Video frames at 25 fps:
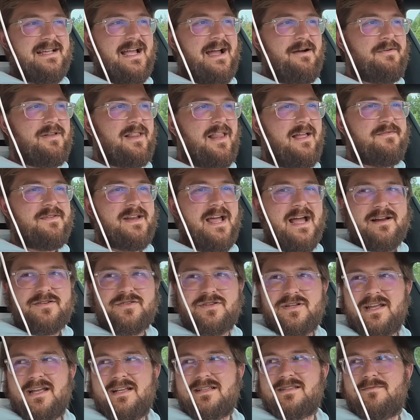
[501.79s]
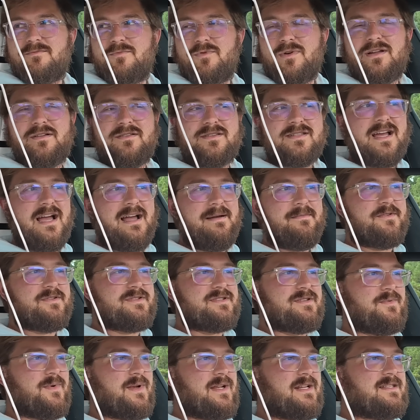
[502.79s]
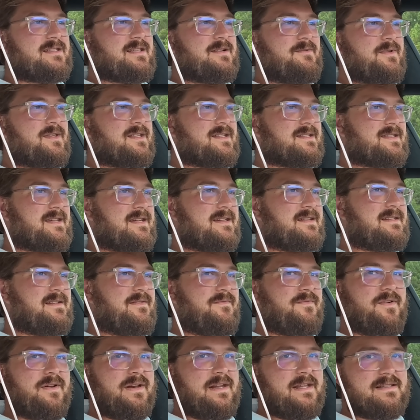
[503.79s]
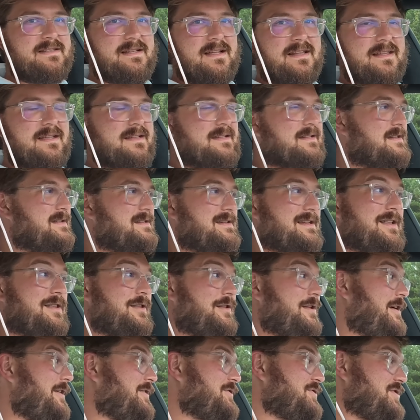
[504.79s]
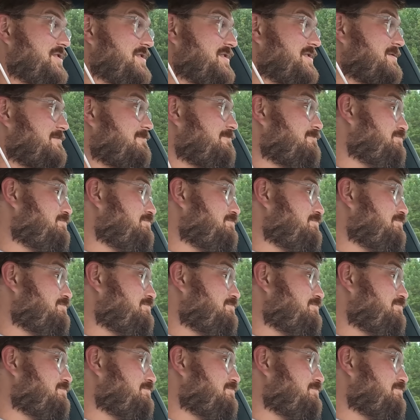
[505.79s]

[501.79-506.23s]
I would love to actually get some real timers so we can see what the 60 foot is on this, because it launches